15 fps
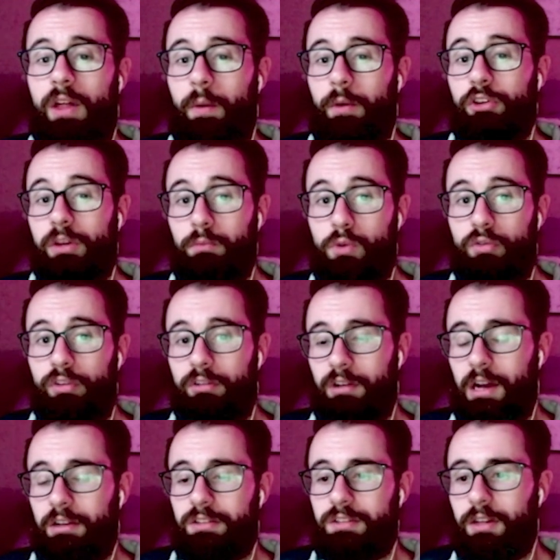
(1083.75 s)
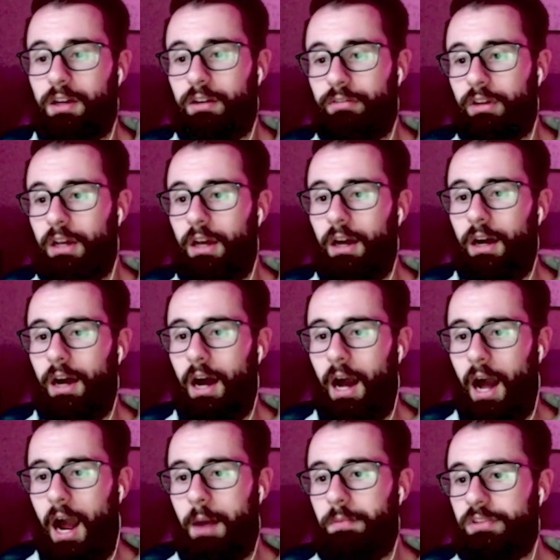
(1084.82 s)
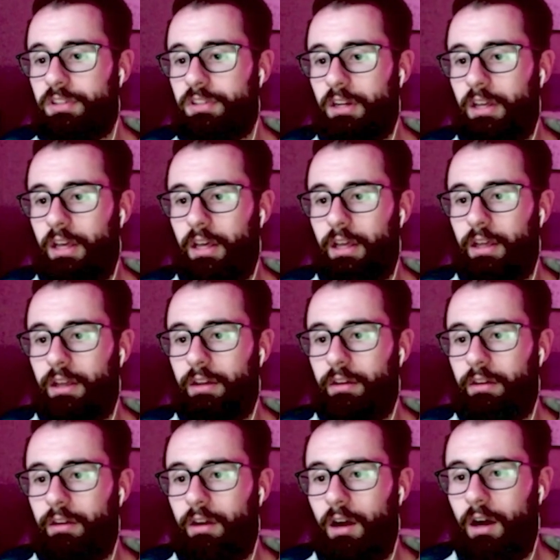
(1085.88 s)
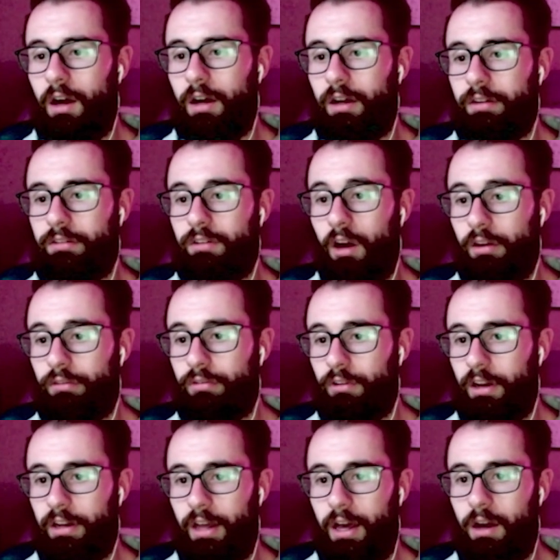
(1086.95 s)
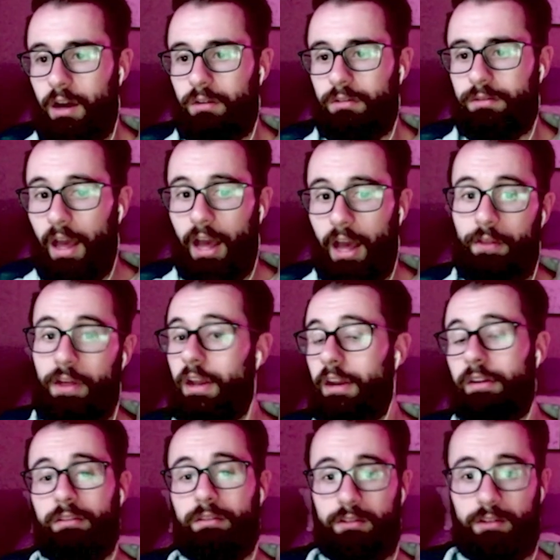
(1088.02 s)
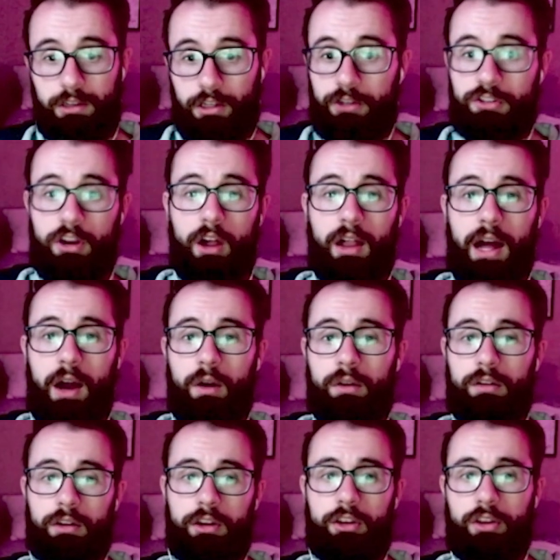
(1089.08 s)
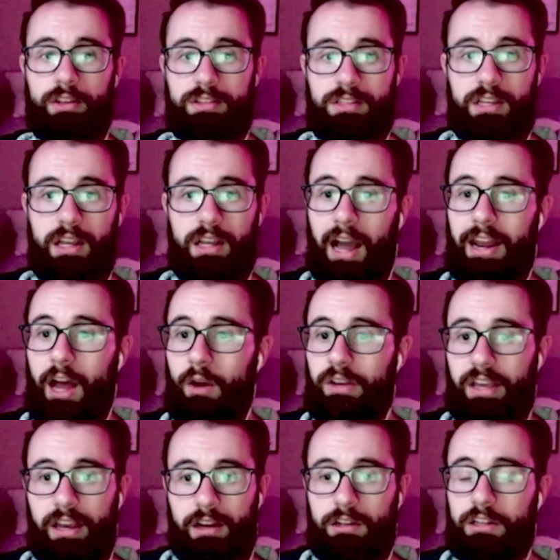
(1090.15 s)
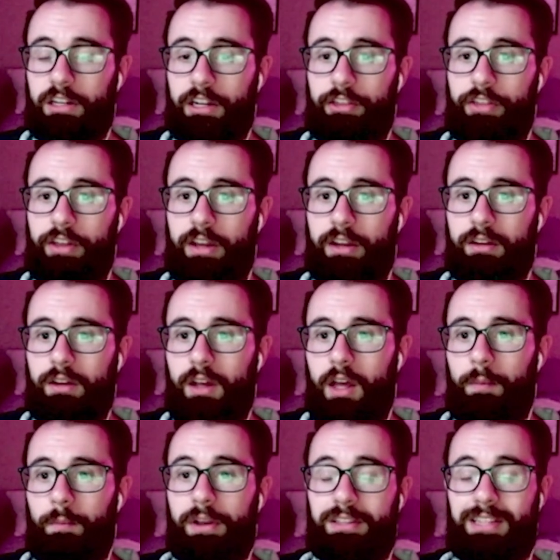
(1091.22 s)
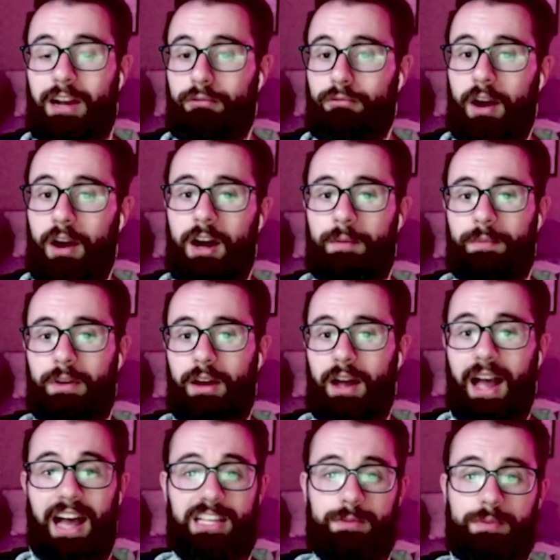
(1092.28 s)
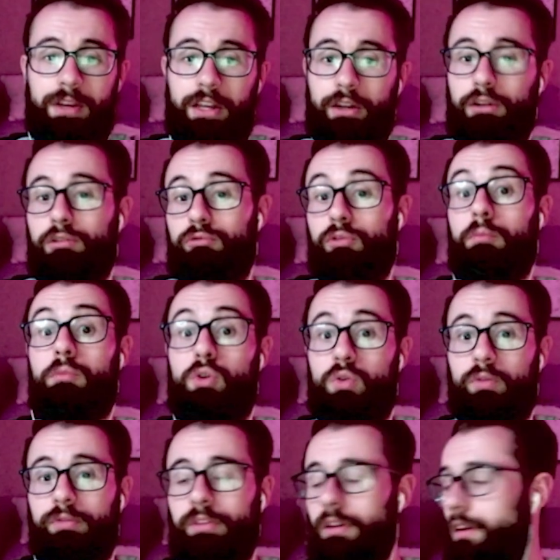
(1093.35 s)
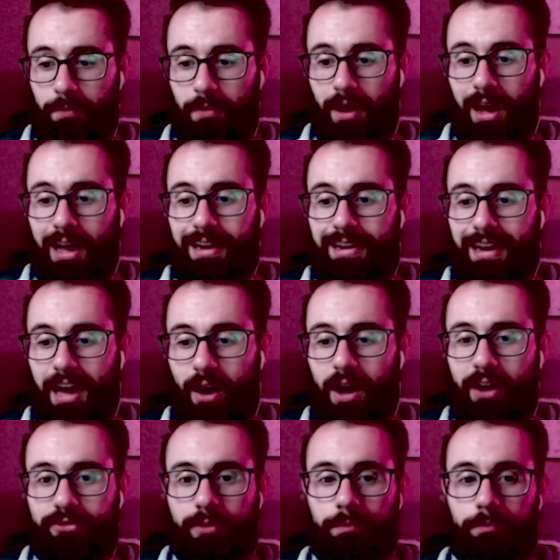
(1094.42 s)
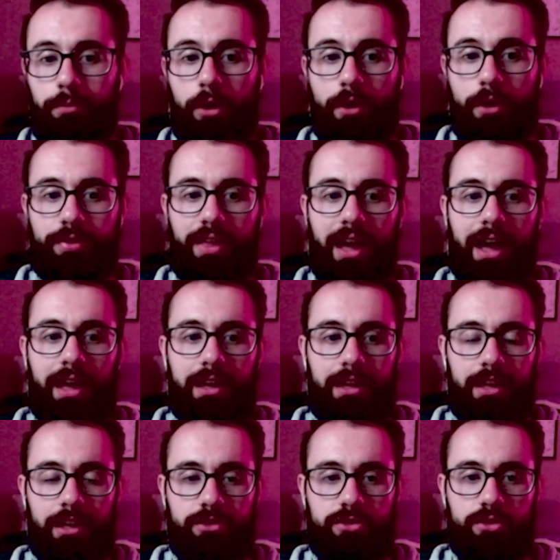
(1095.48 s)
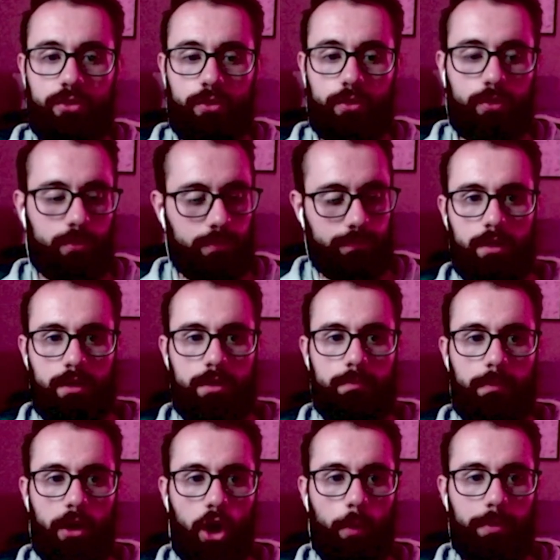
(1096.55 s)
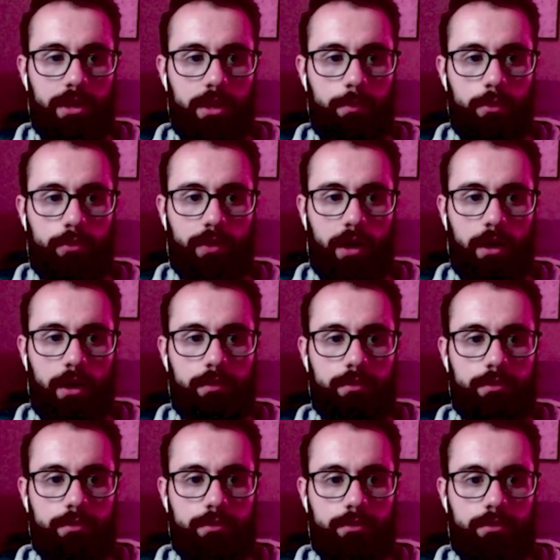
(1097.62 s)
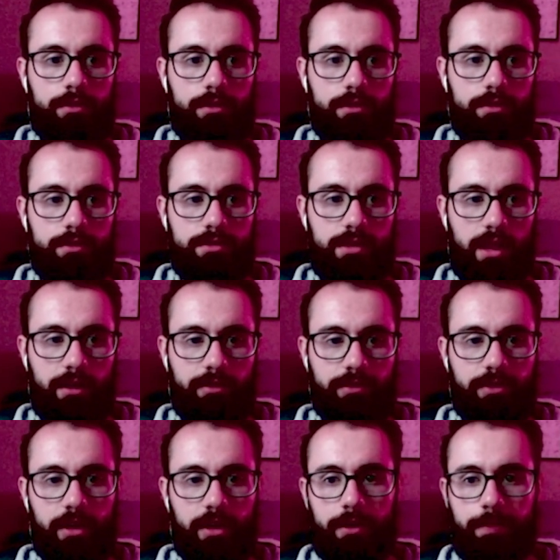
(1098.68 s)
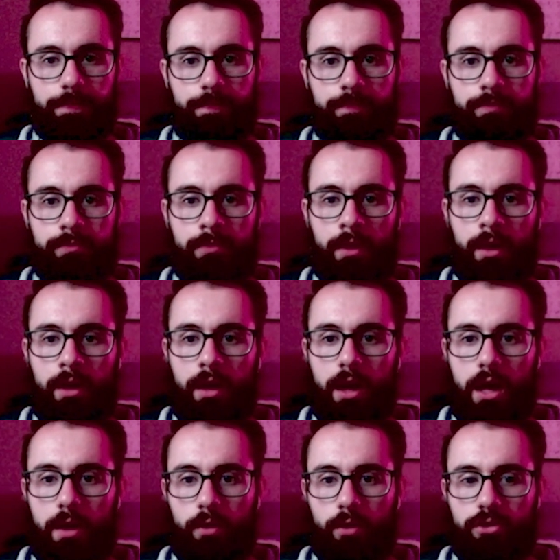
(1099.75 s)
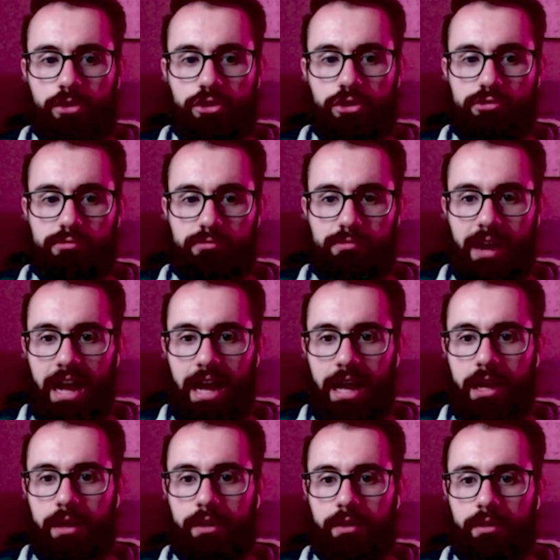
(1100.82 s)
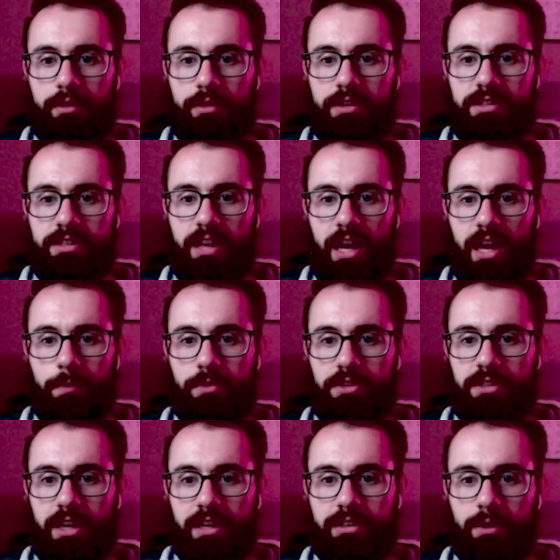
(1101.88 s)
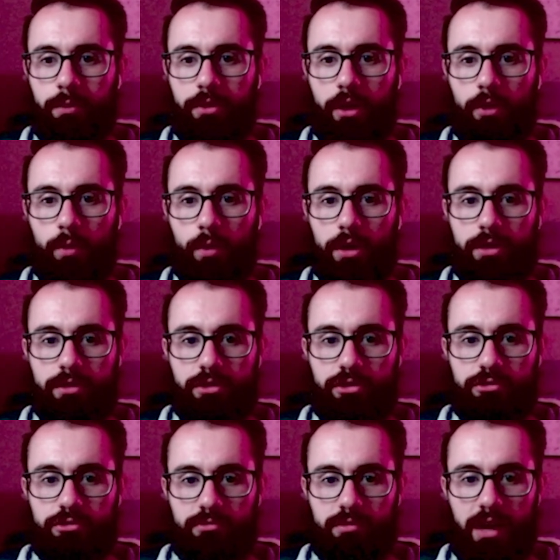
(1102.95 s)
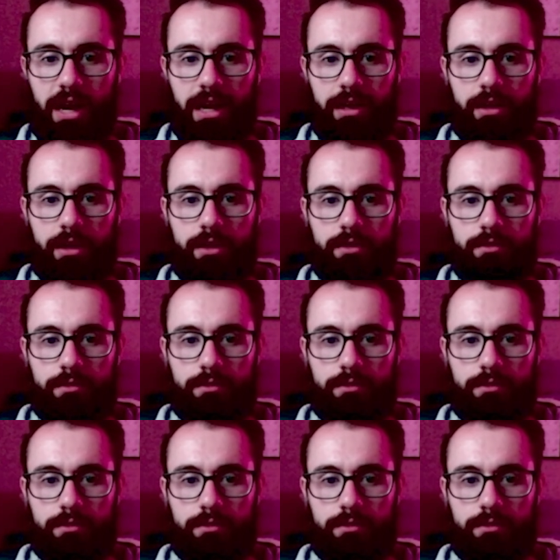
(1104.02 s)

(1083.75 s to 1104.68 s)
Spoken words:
way you can move it around and stuff. I'm just gonna hit done for right now, and then clears it all out. You can see I now can't click anything because that ROM has been removed. I now have to put that into my OpenEmu file. See that right there? I'm going to drag this game, just like I did with the other one, drag it in.